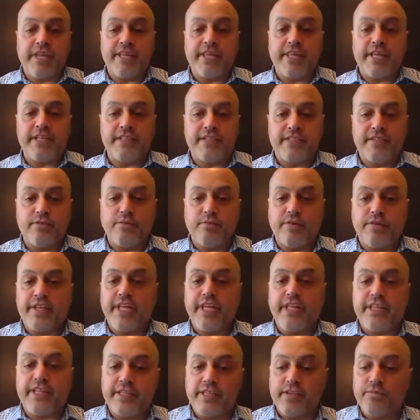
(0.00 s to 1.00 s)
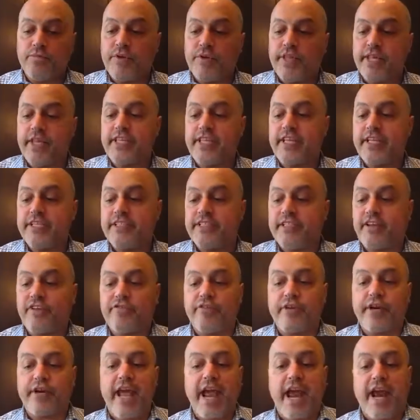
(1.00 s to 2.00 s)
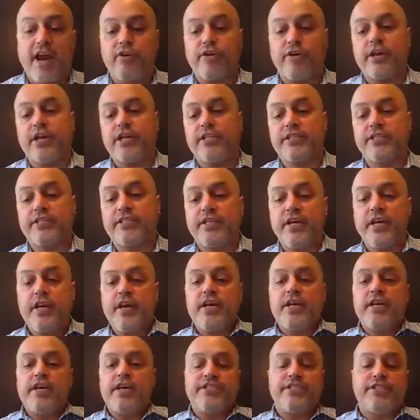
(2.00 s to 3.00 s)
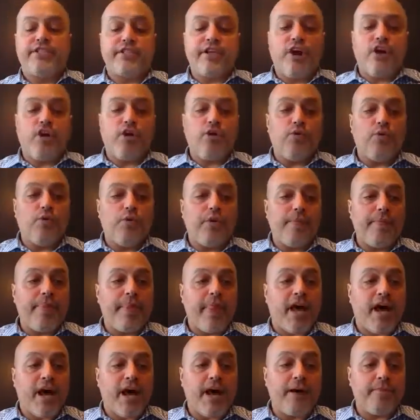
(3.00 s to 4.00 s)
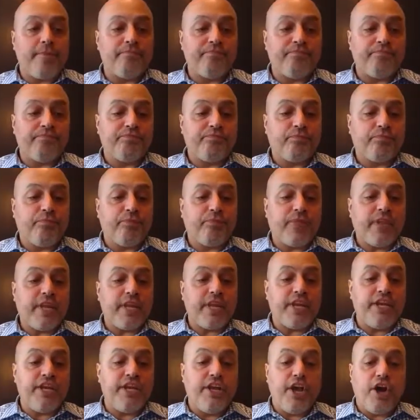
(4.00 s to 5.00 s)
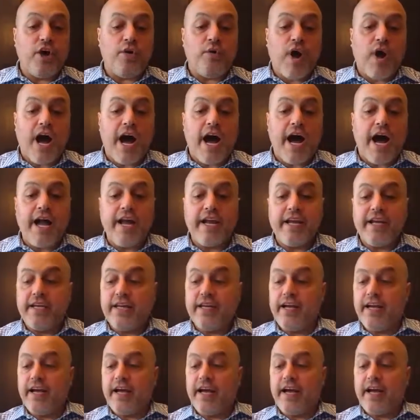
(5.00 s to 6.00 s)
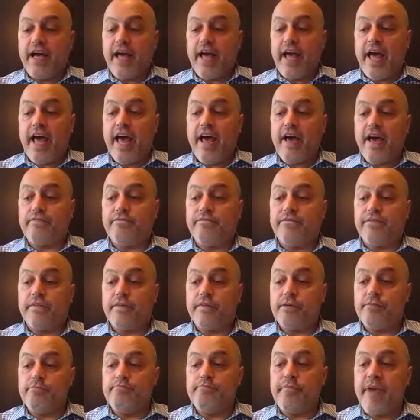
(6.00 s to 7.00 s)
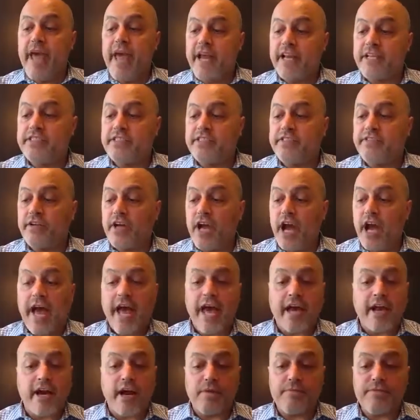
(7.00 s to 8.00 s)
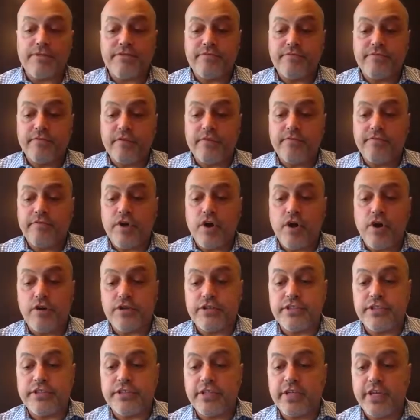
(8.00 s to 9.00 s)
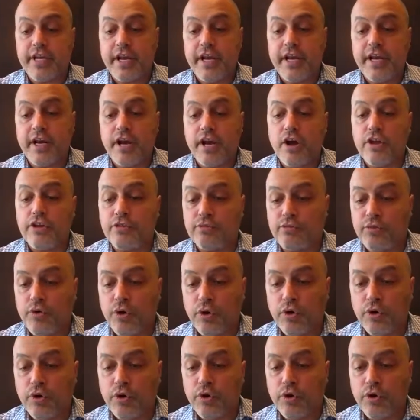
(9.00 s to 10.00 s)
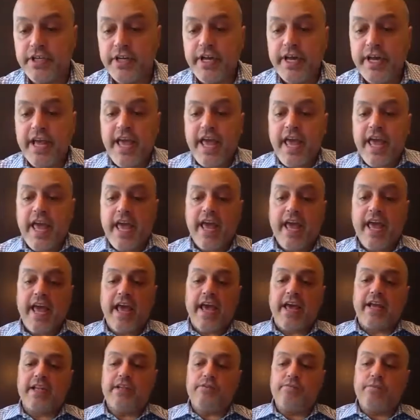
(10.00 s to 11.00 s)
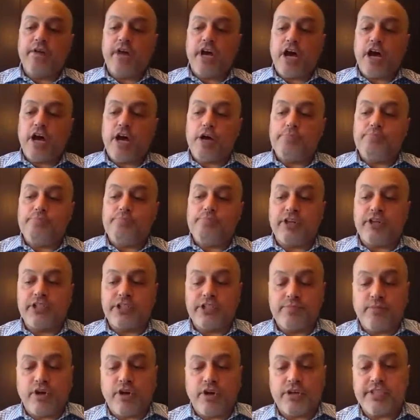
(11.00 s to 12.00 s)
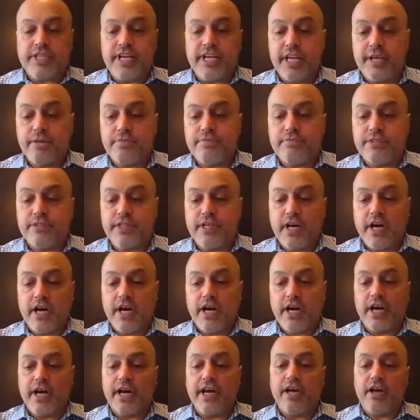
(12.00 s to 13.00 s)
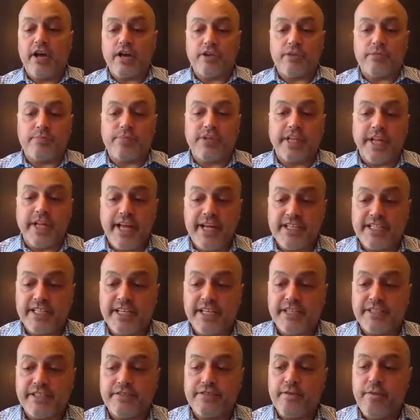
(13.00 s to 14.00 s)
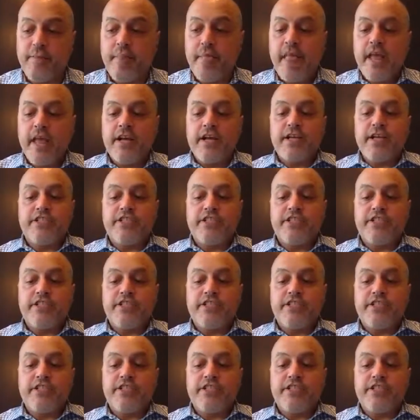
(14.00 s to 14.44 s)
Within these different areas. So, you know, I have managed IADOPS folks in other roles and built small teams in other places.